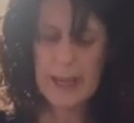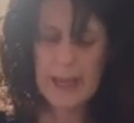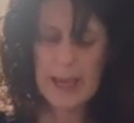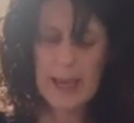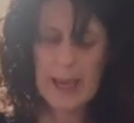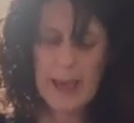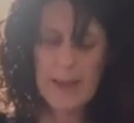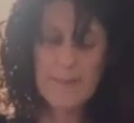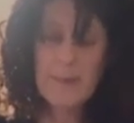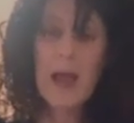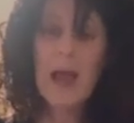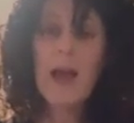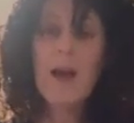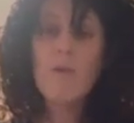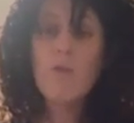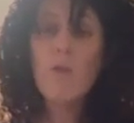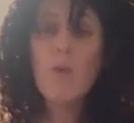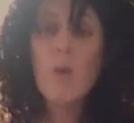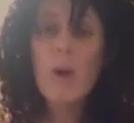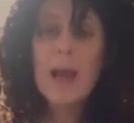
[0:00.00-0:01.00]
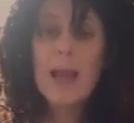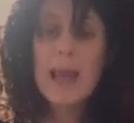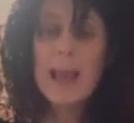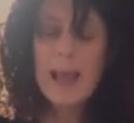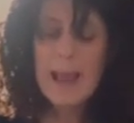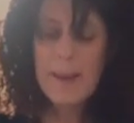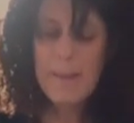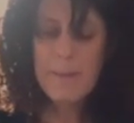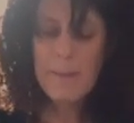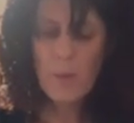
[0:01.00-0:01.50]
I have way
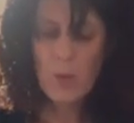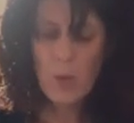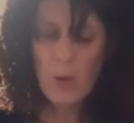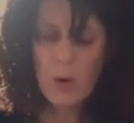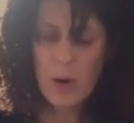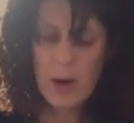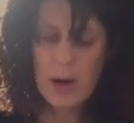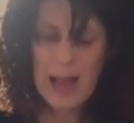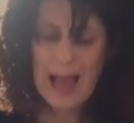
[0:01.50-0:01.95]
more